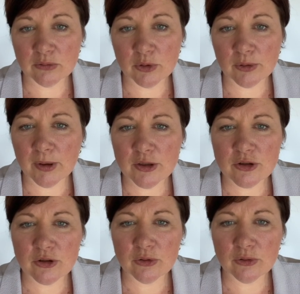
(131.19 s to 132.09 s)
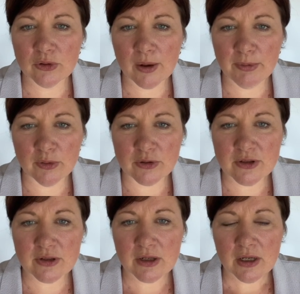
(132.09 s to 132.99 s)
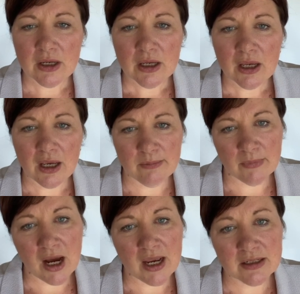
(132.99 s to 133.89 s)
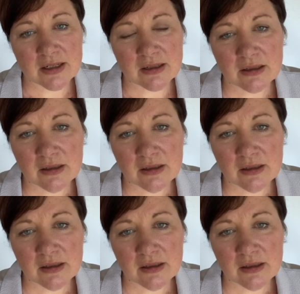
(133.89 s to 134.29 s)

or emotional abuse. It might